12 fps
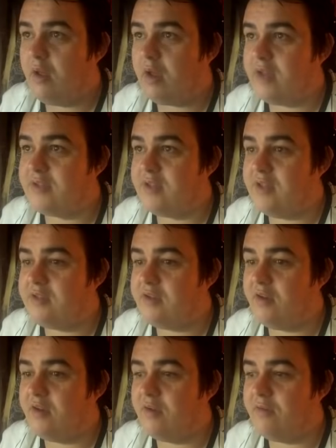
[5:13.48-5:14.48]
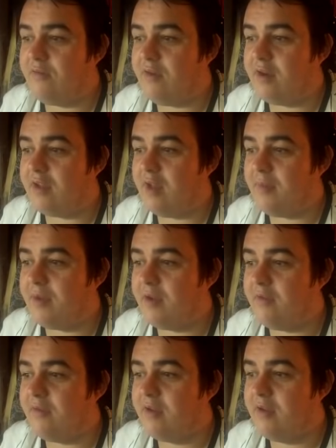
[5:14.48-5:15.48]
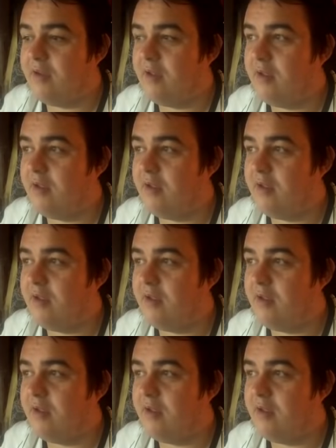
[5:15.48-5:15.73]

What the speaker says: Okay, so he's got a new friend coming over.